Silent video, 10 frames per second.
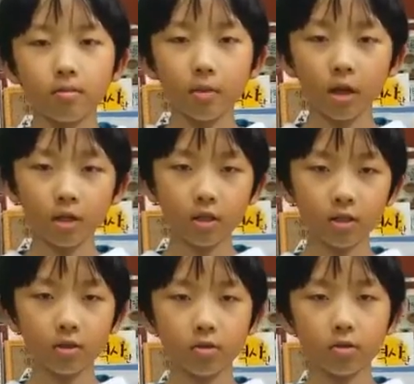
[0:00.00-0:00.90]

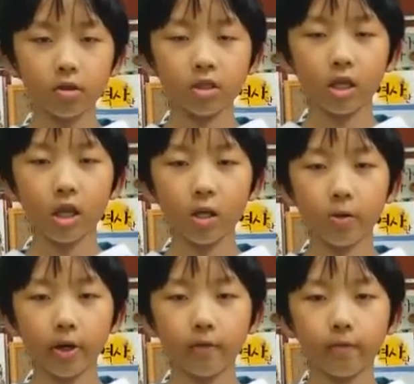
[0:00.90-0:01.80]
managed to stay
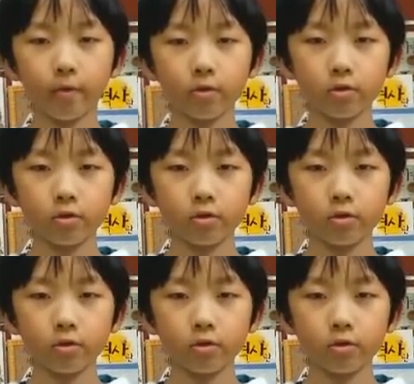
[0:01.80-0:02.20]
awake for